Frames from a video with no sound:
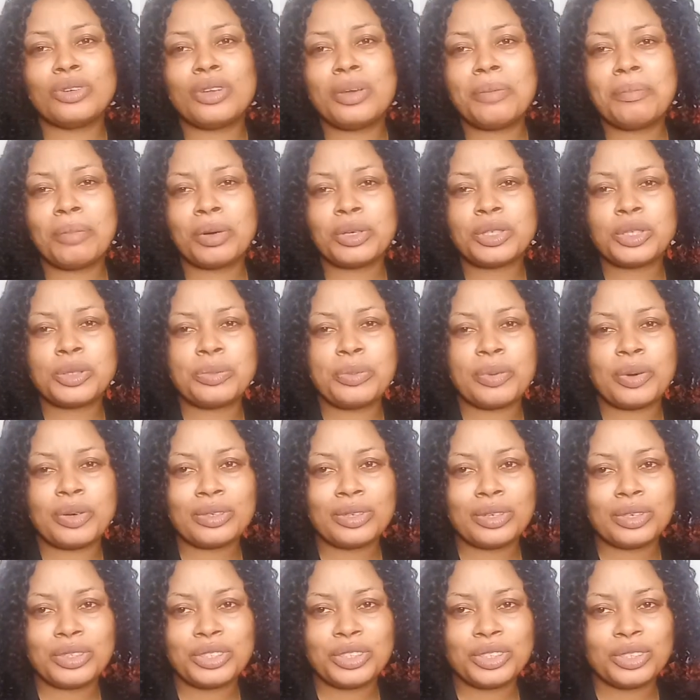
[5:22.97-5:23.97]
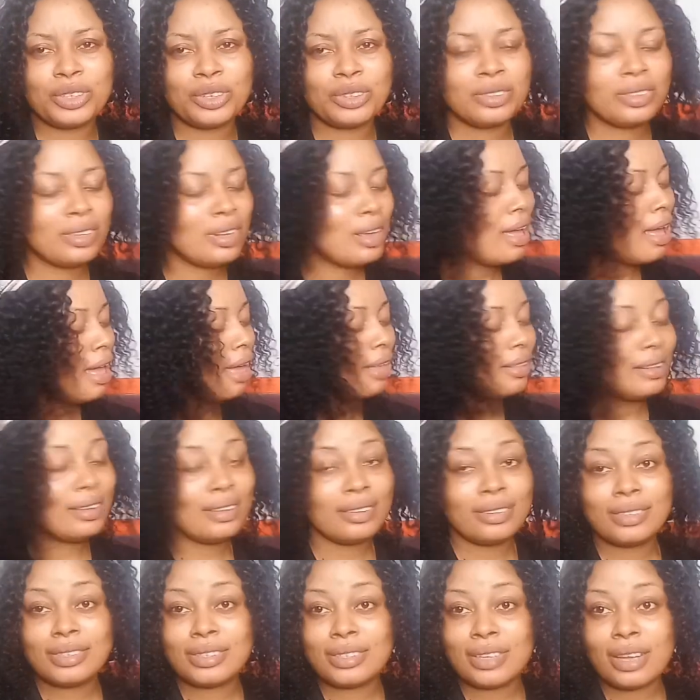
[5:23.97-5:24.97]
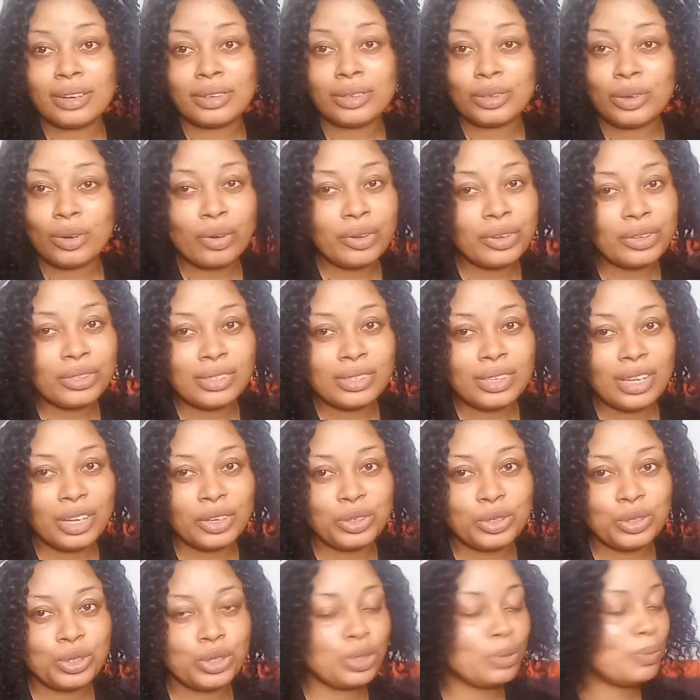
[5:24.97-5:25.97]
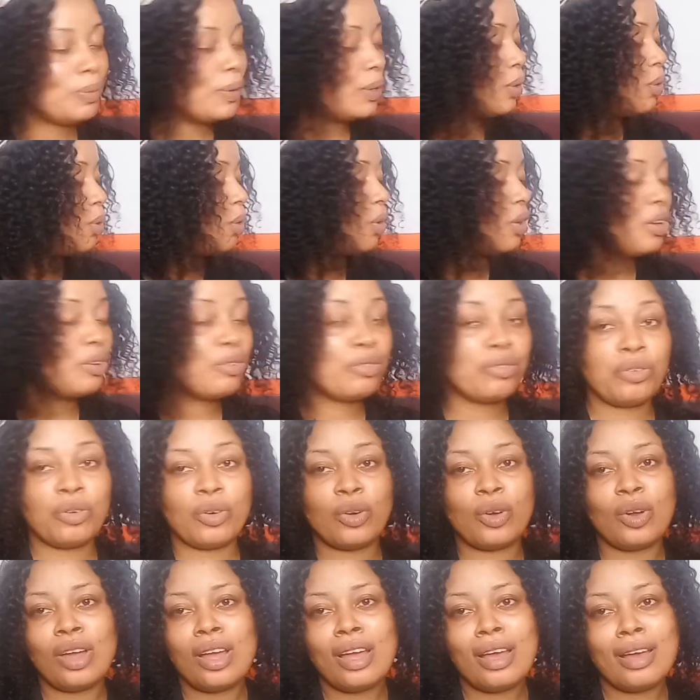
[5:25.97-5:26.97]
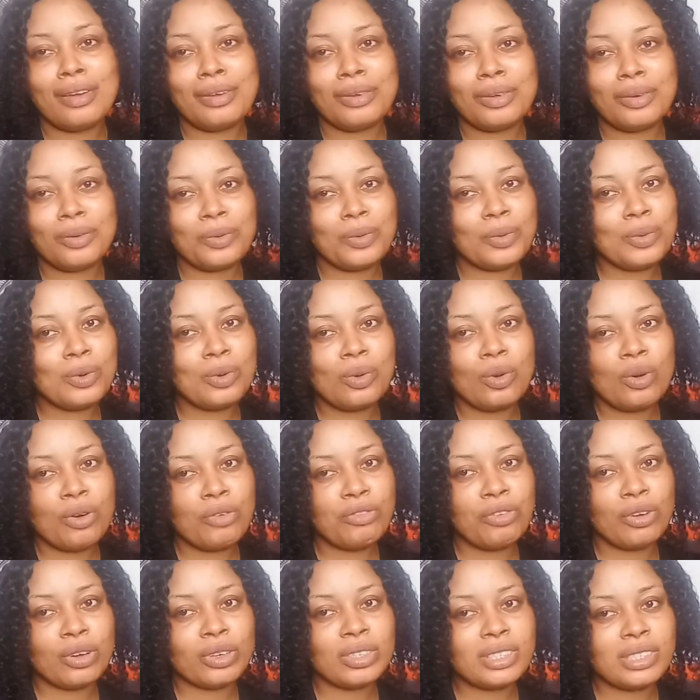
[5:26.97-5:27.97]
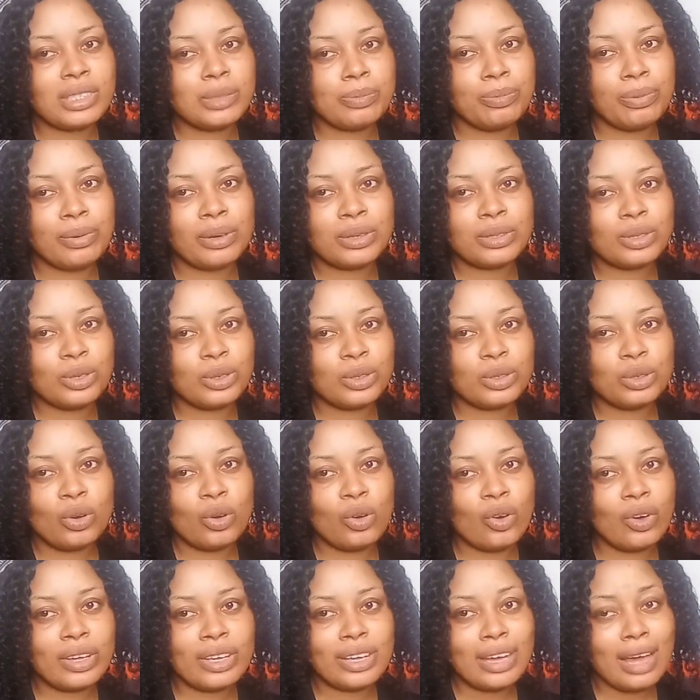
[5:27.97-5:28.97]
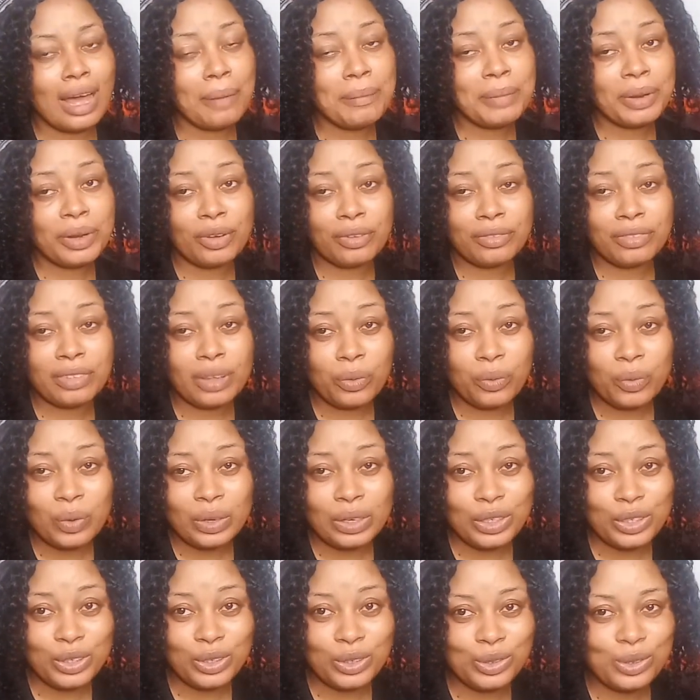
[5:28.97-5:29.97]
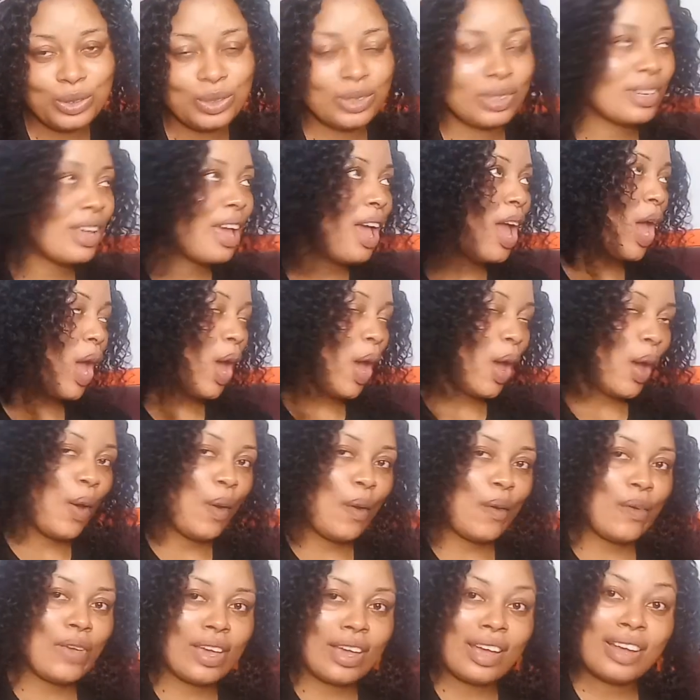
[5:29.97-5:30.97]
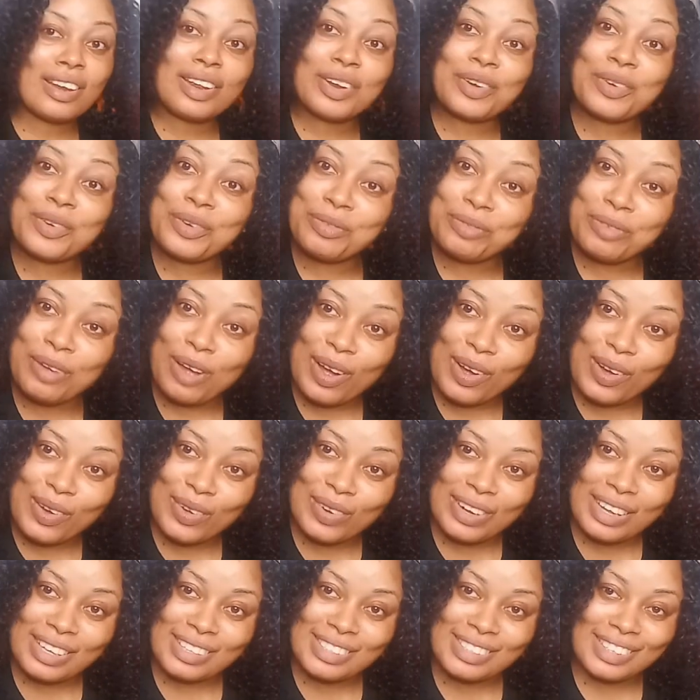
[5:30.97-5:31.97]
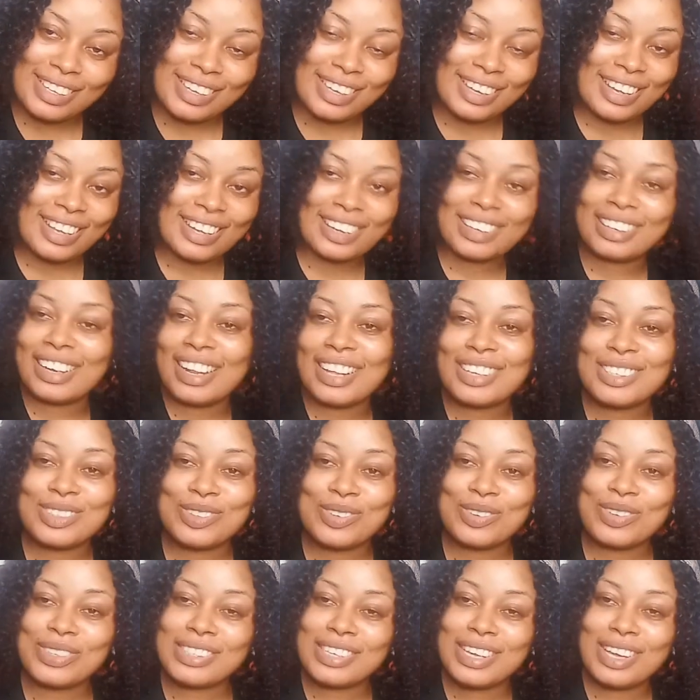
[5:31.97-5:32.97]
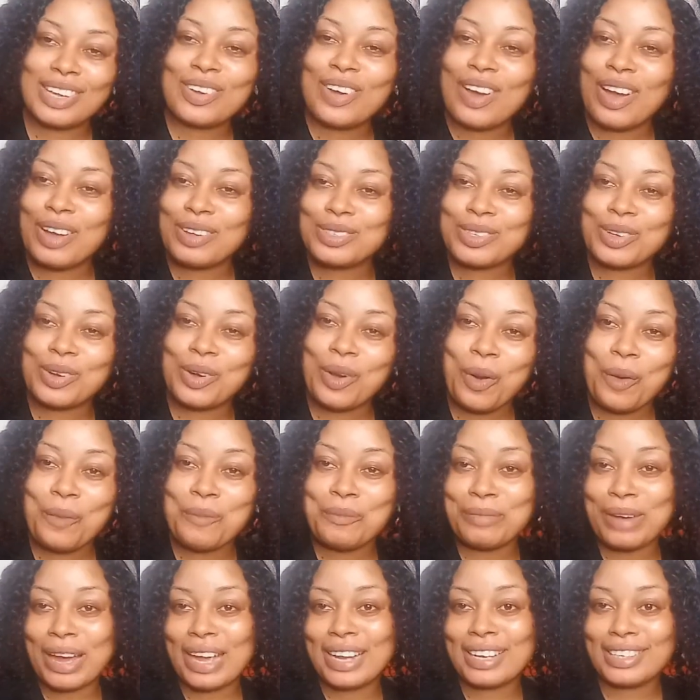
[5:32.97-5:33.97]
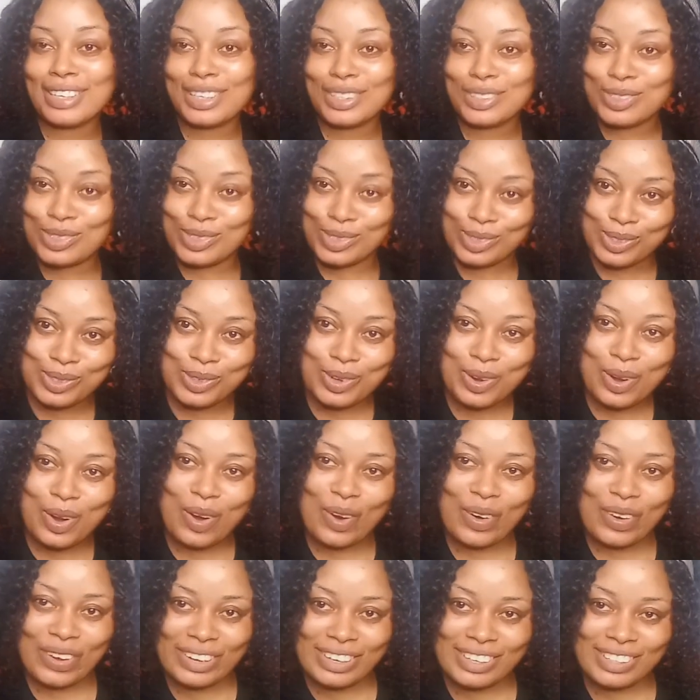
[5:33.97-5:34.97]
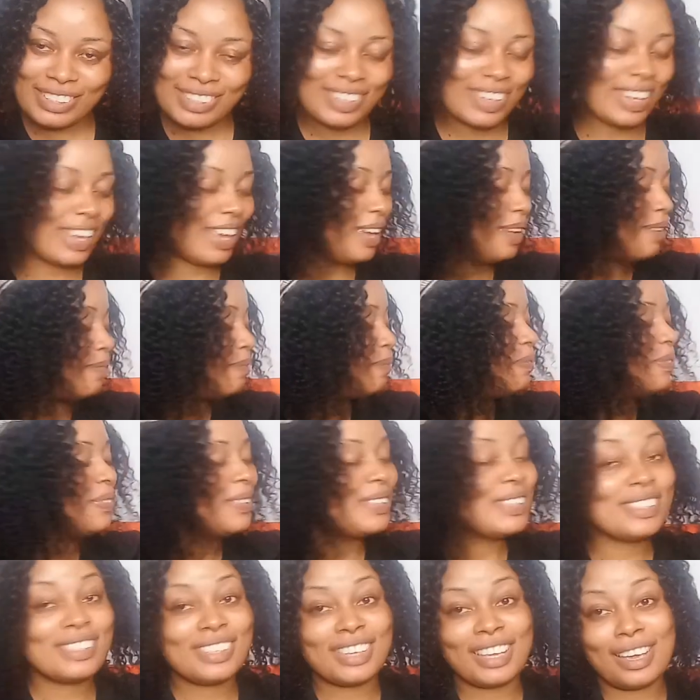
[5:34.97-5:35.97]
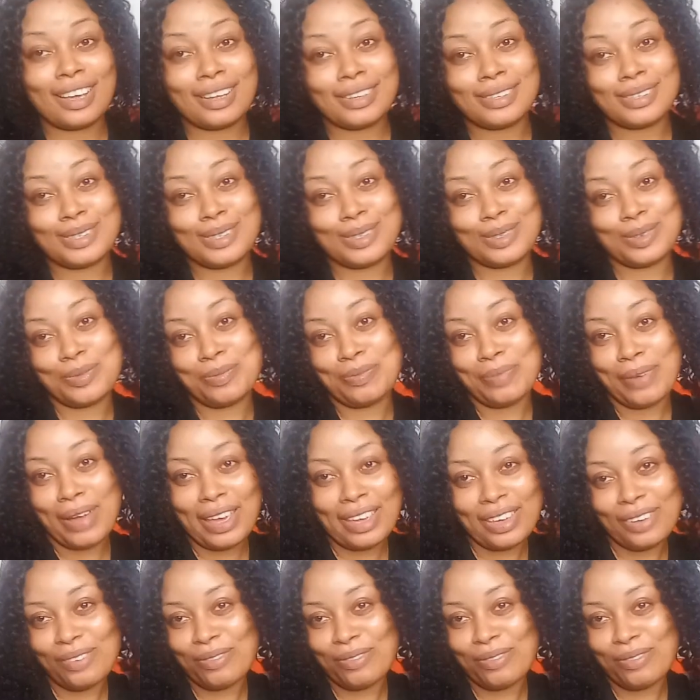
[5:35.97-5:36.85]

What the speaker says: doing much production, then these are the oils that you should be going for. You won't go for this bottled oil. How many of them will you use? Or you can enroll for our online skincare class. We'll tell you how to combine the two oils, okay, to get super